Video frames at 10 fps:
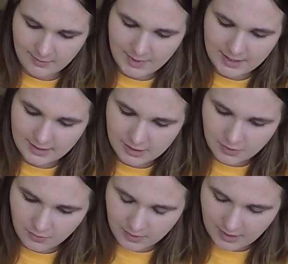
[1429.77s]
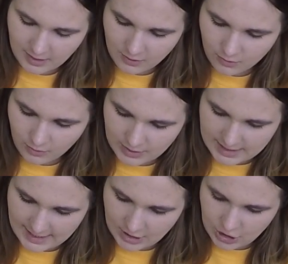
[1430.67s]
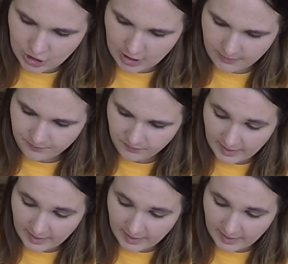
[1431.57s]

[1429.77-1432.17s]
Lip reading: It makes this really cool texture.